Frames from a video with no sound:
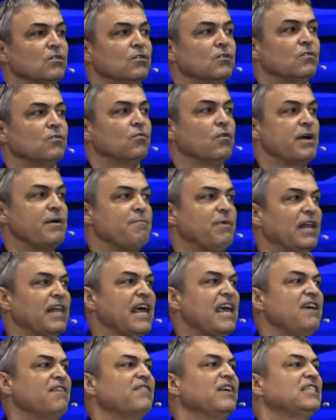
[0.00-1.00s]
We
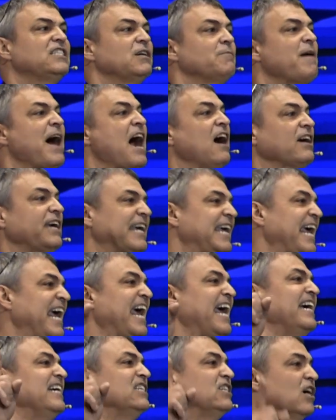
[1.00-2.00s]
believe it's about
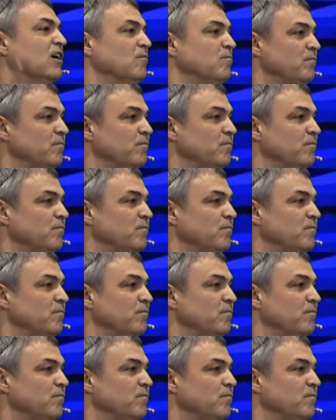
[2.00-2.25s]
kingdom.